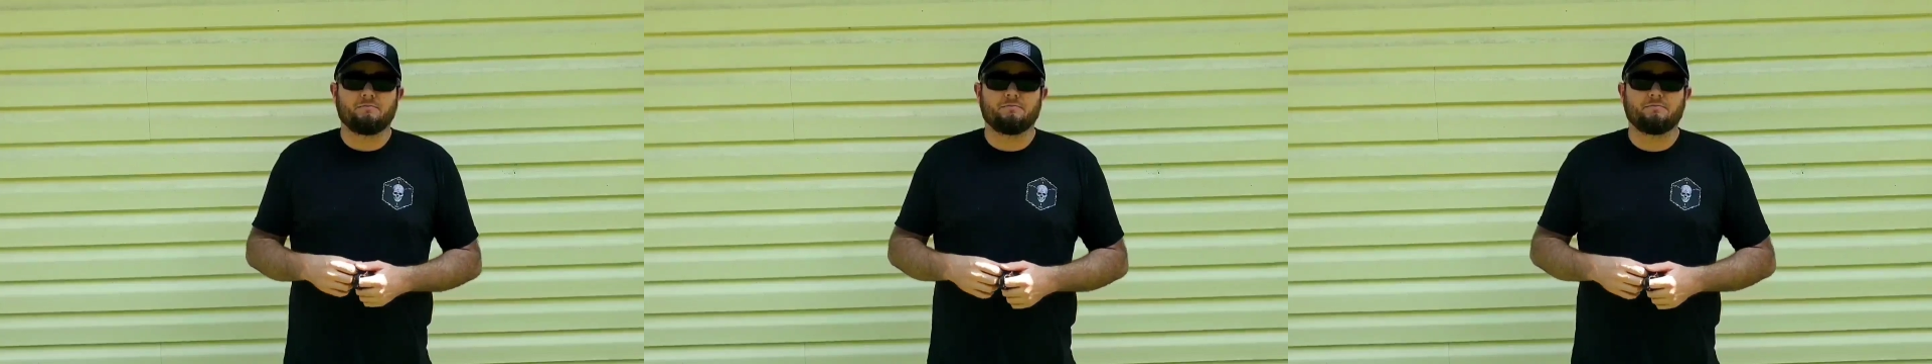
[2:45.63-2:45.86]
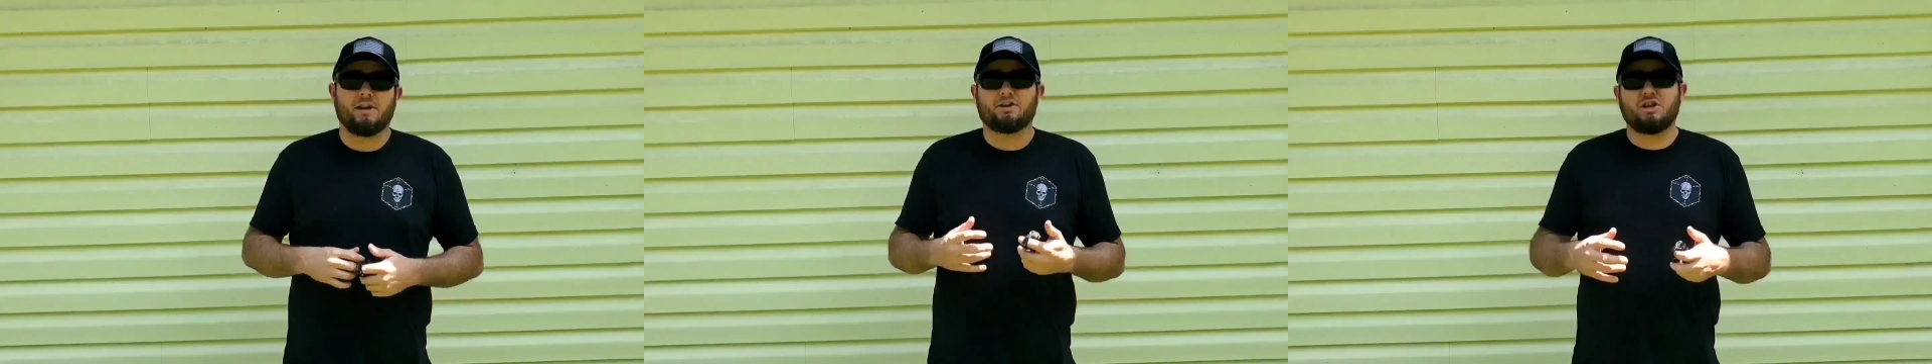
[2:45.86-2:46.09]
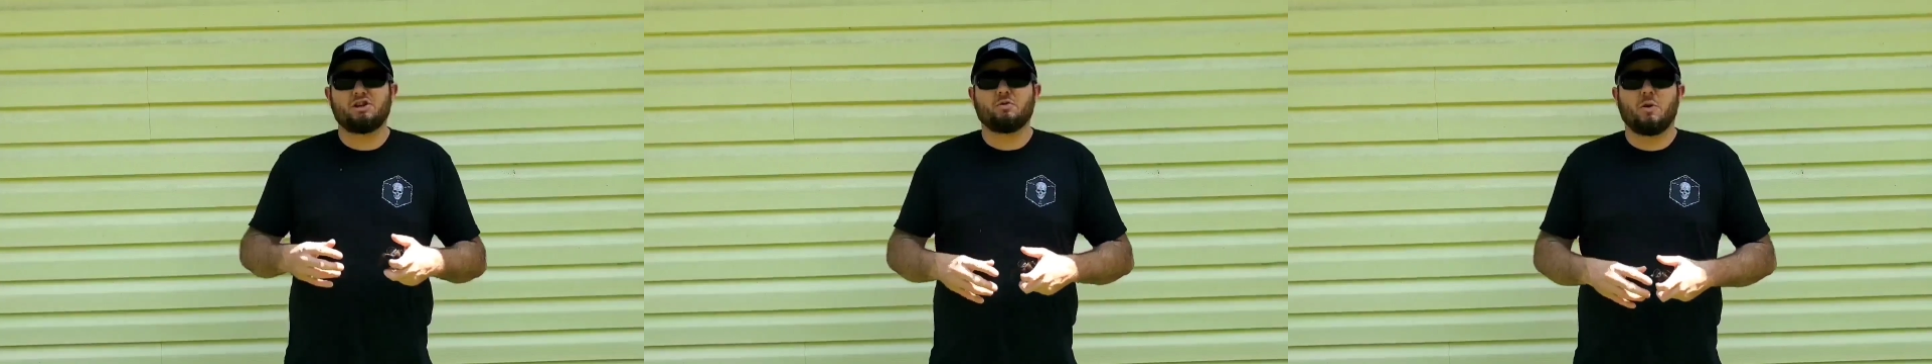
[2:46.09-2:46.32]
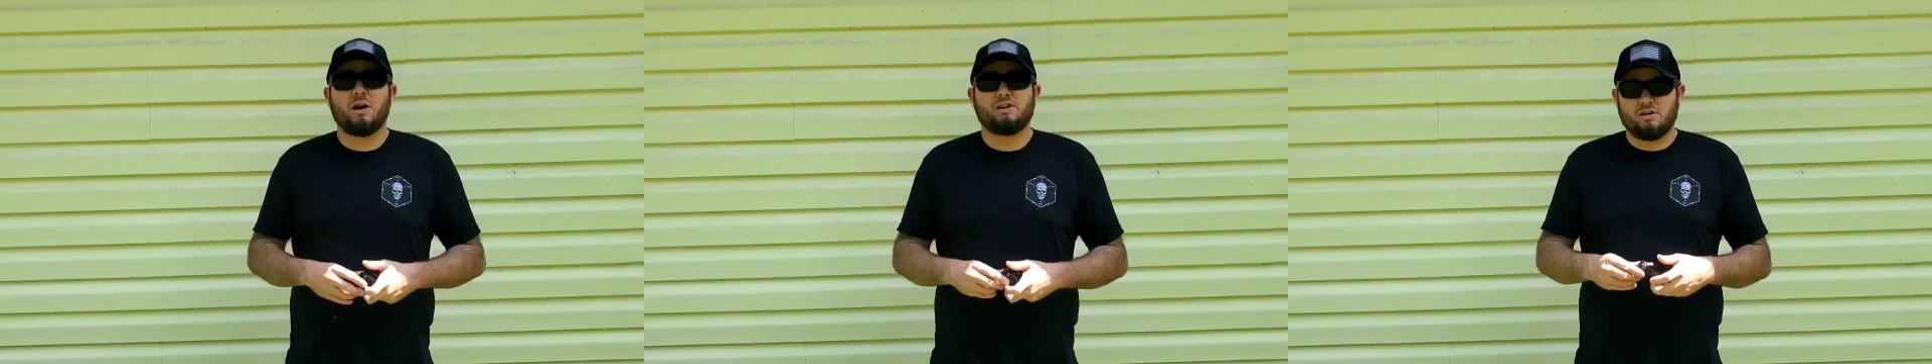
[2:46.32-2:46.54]
In a
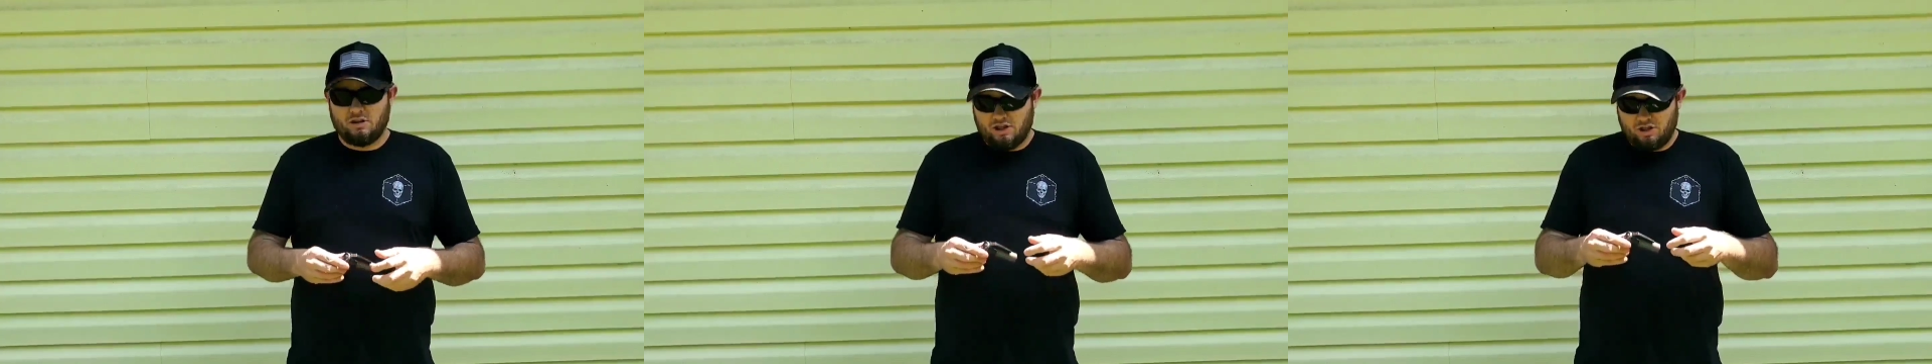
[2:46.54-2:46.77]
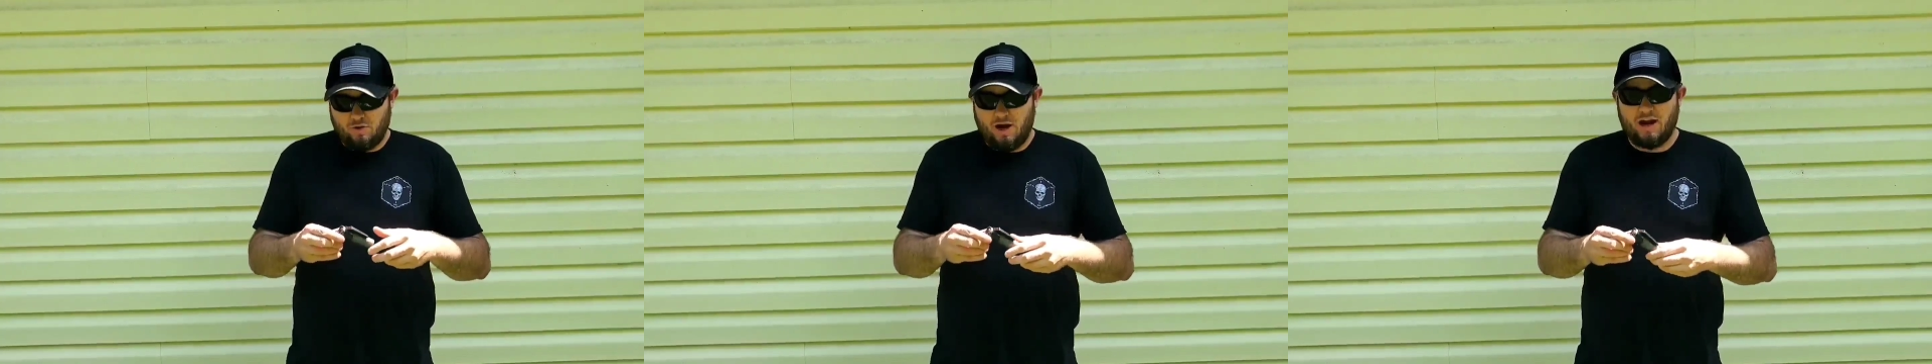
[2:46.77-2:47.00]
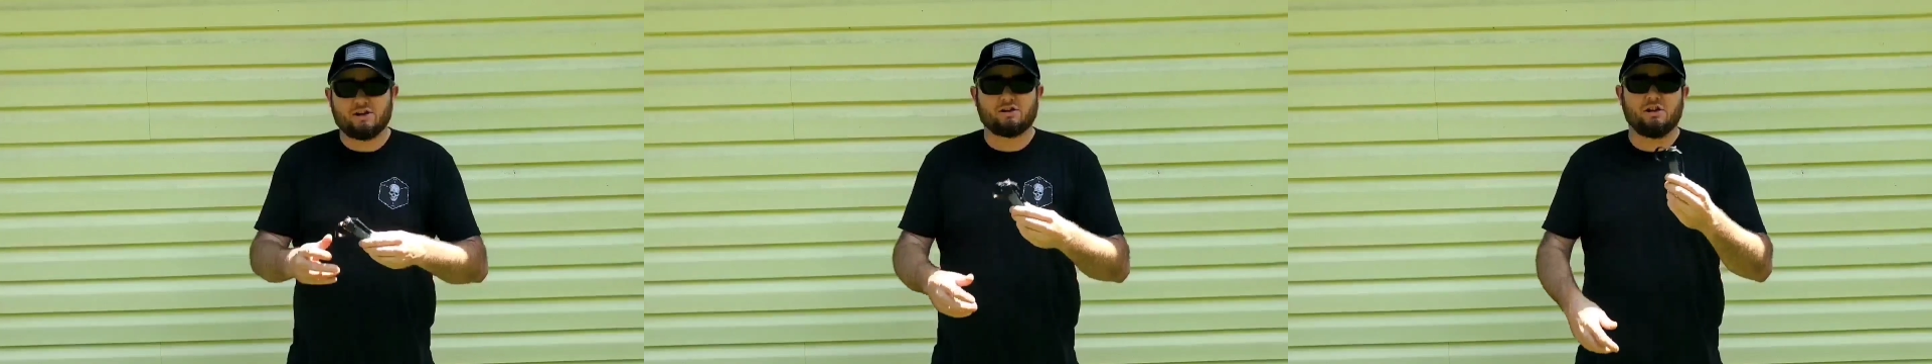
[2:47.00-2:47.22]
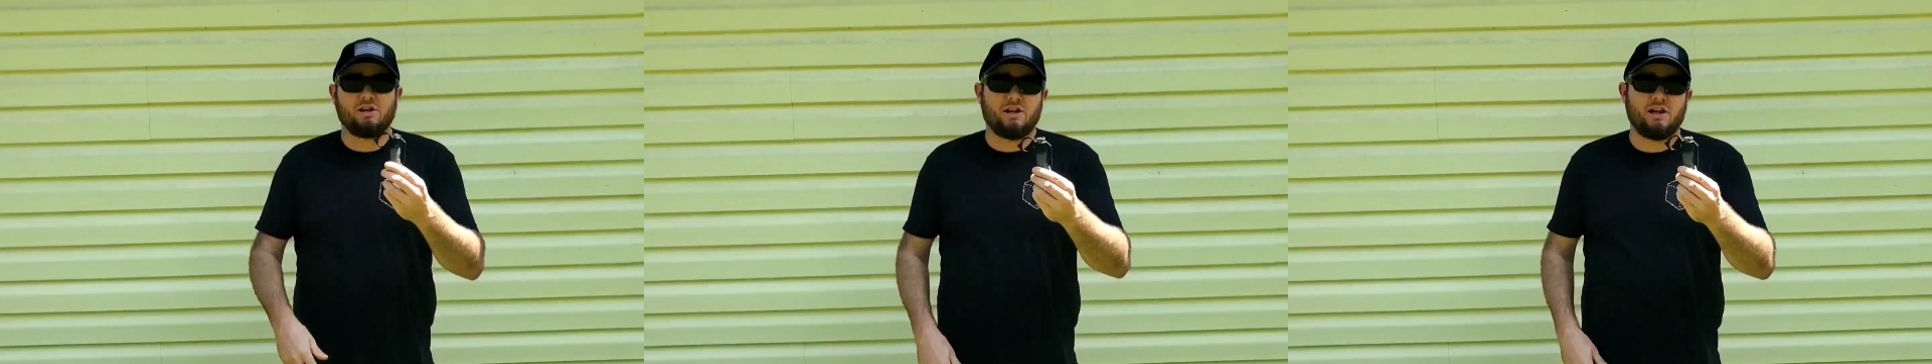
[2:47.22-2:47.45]
situation that you
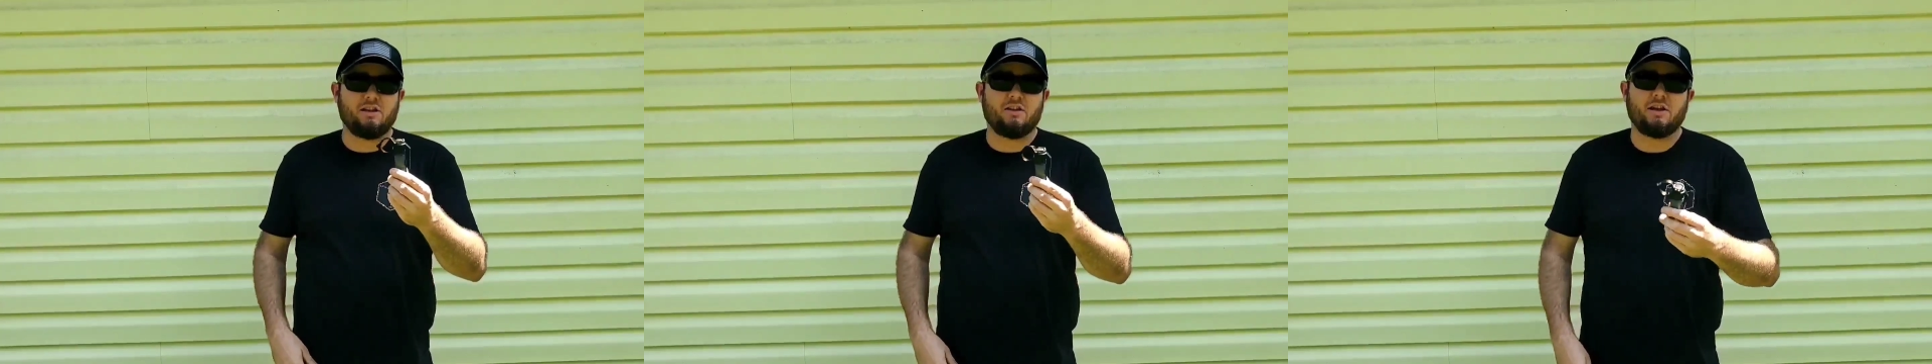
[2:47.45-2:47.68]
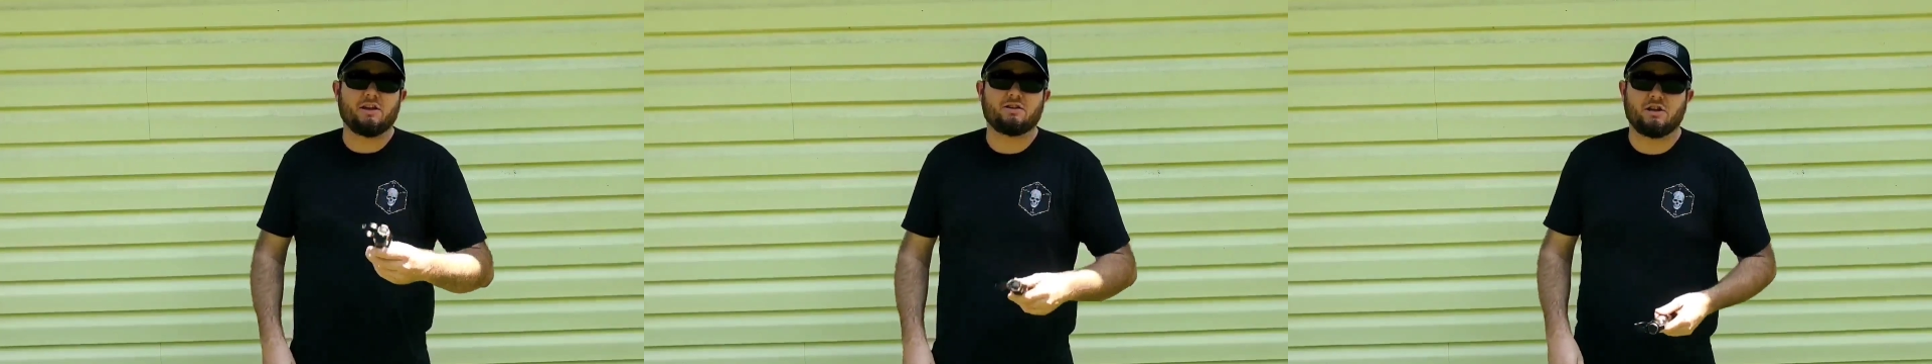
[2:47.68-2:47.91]
actually need this,